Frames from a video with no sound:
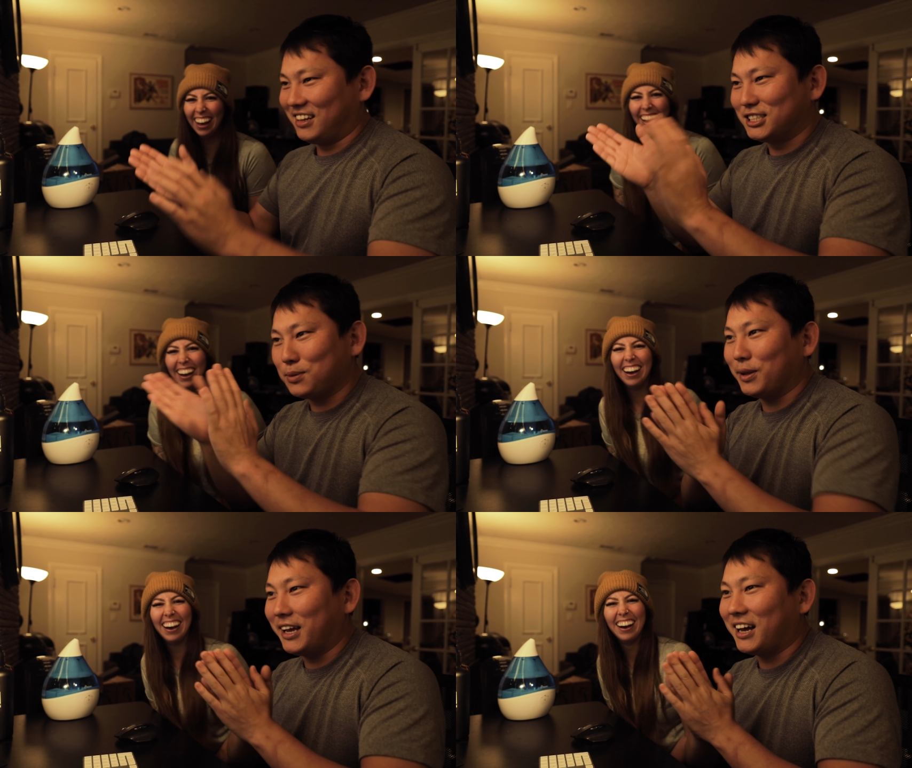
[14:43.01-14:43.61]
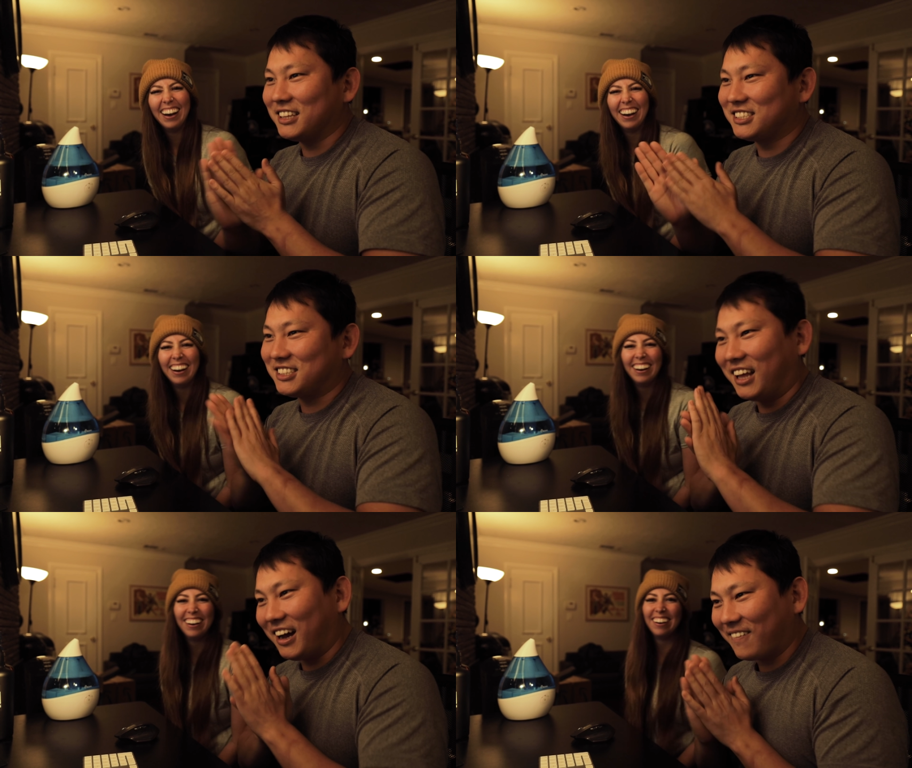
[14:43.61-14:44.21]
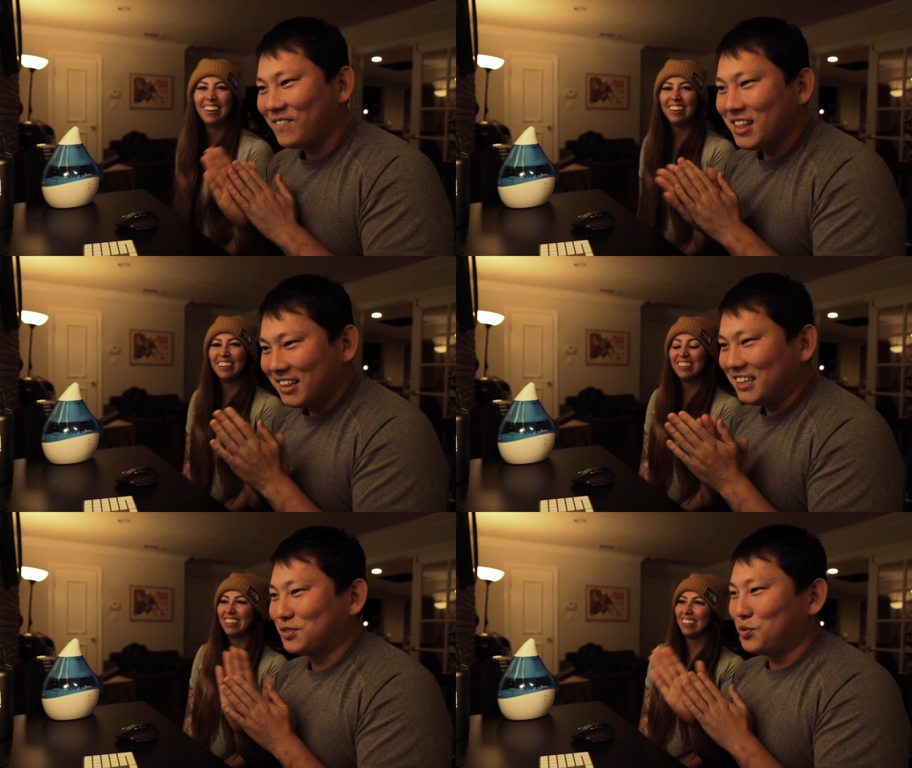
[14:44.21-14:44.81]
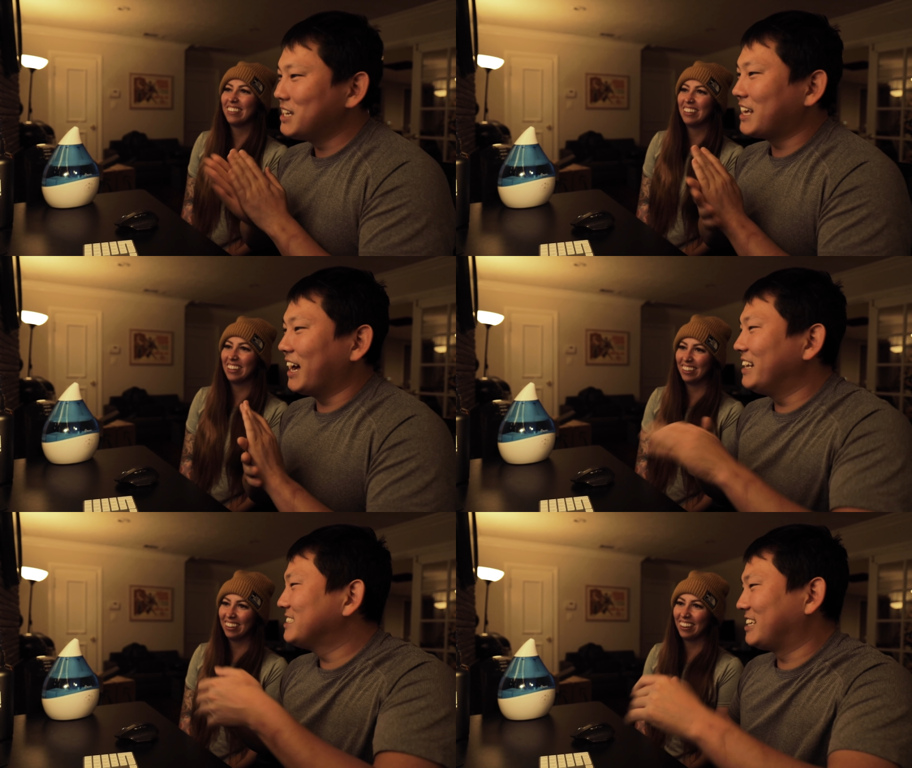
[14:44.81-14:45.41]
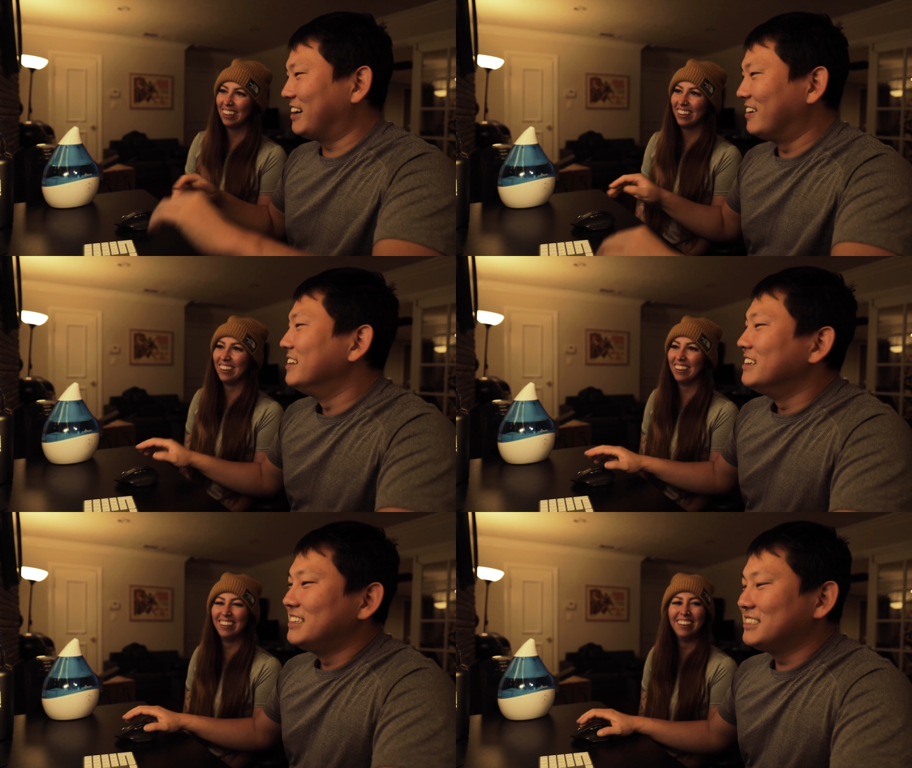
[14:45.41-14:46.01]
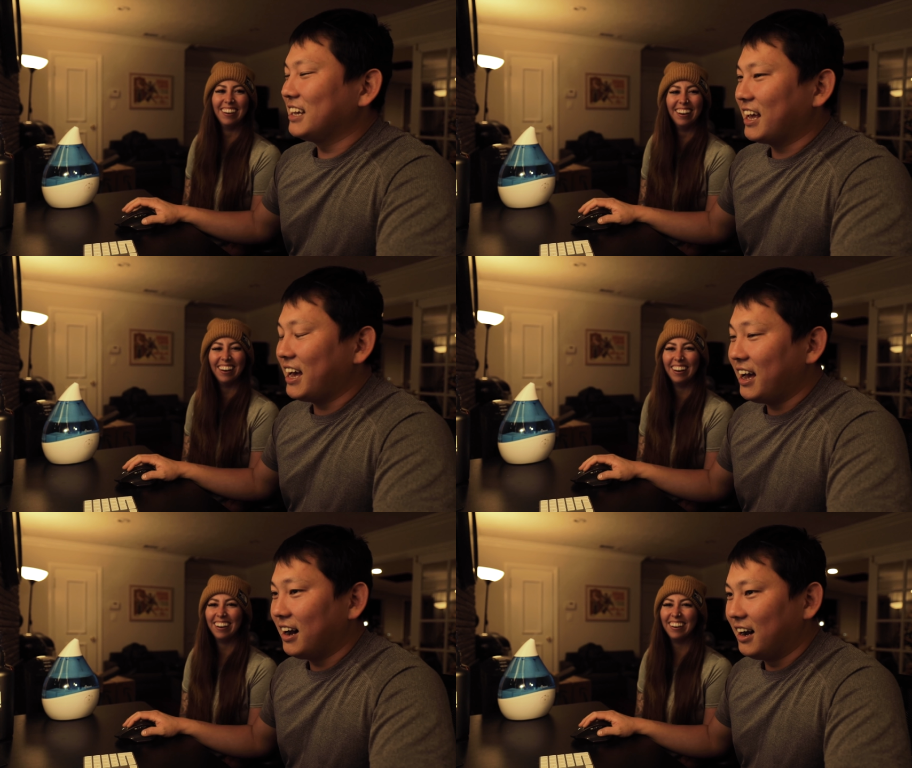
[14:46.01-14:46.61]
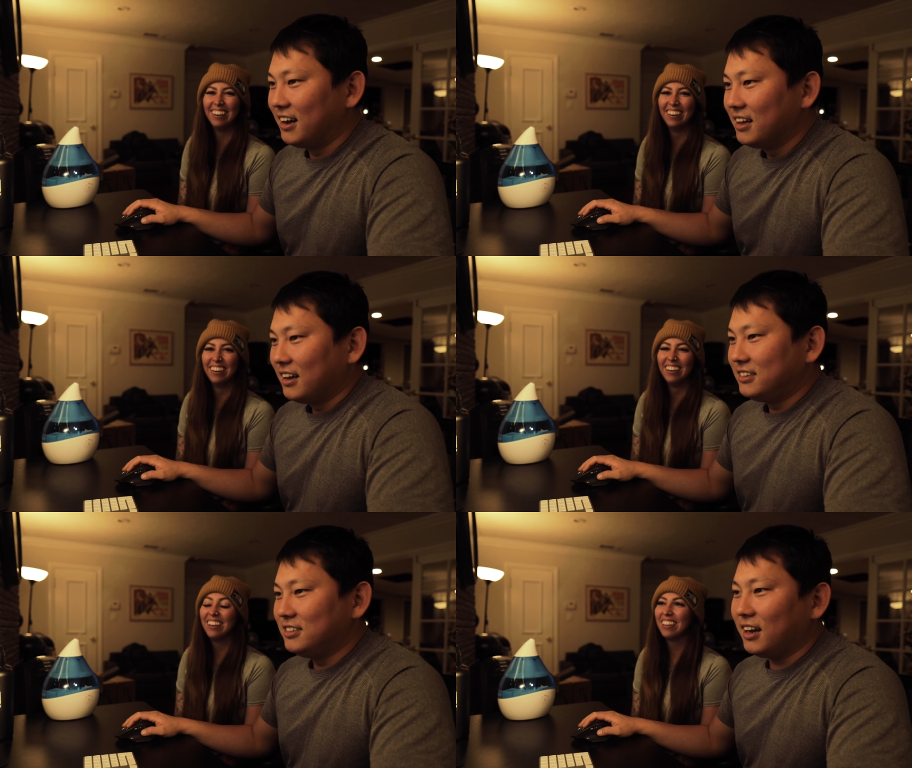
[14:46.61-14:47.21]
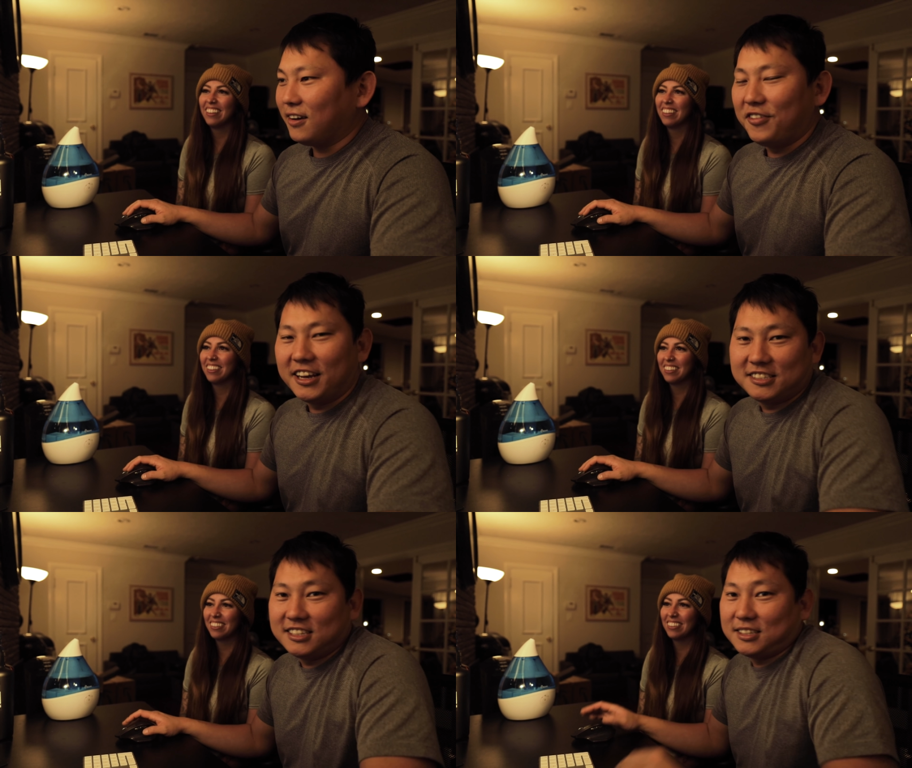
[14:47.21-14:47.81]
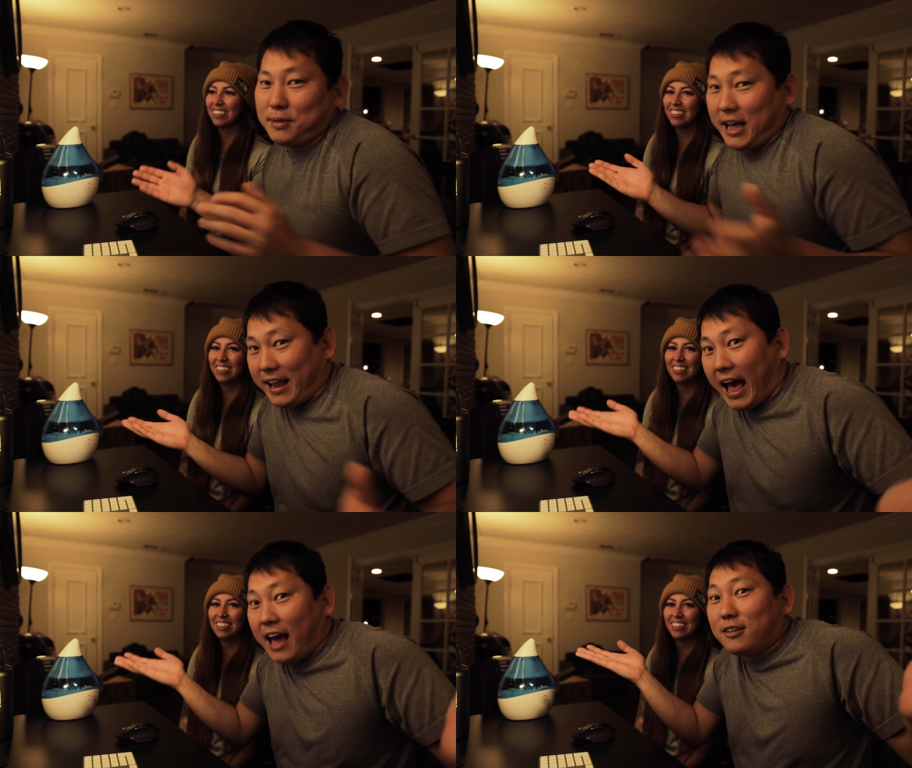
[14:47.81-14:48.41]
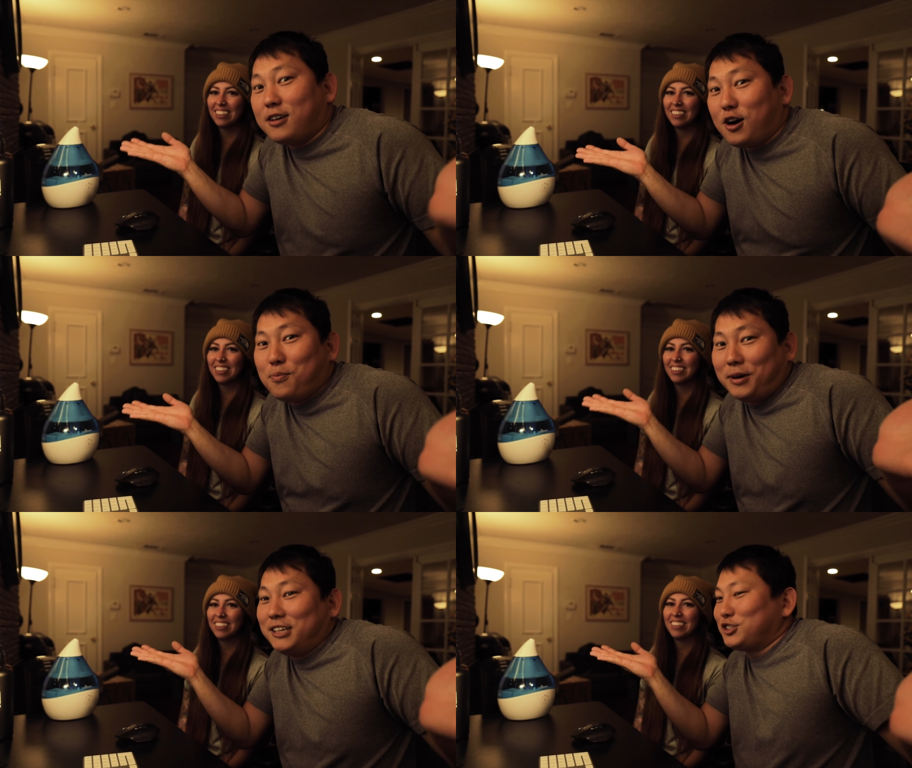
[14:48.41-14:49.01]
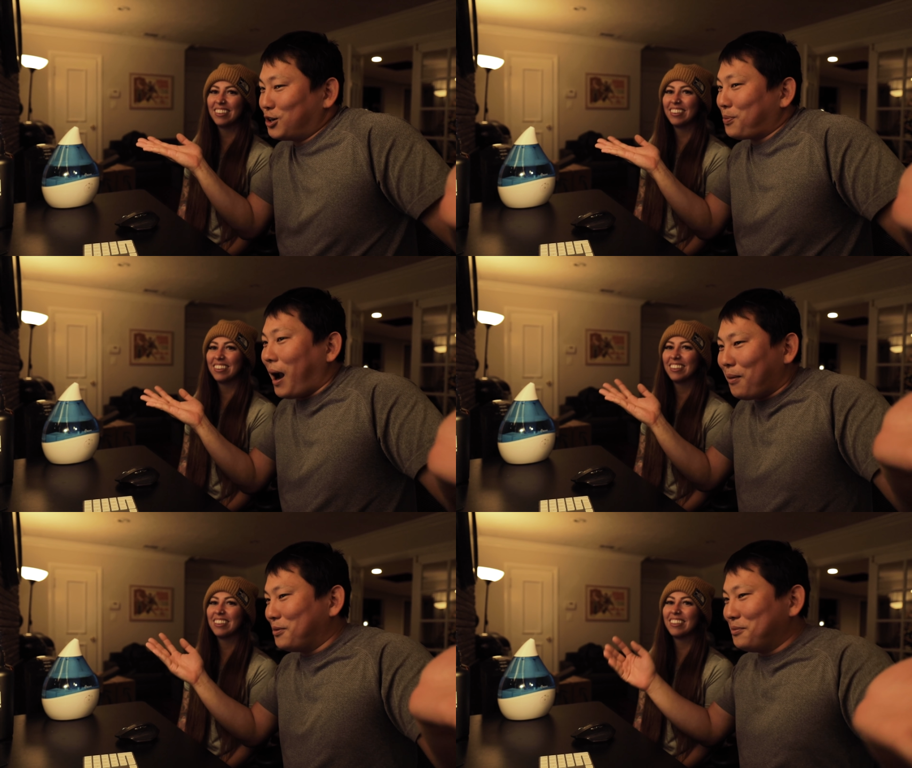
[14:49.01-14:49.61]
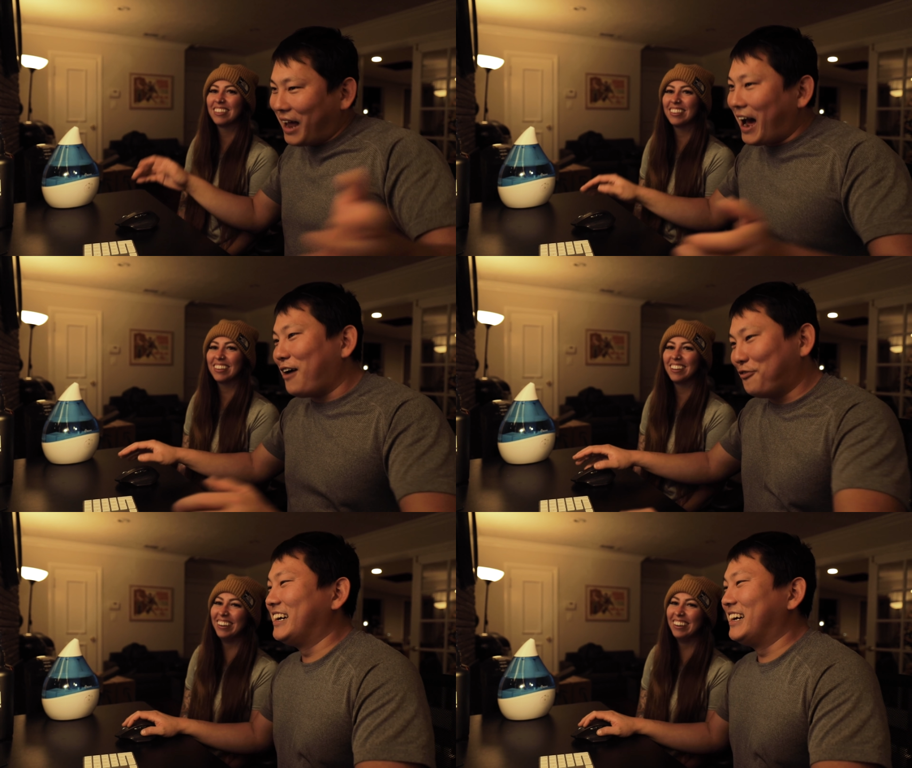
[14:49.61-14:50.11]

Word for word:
Speaker 1: clutch plate got stuck this weekend, so he's like, "Hey, uh, do you know how to fix this?" I'm like, "I don't know, but it's your problem now."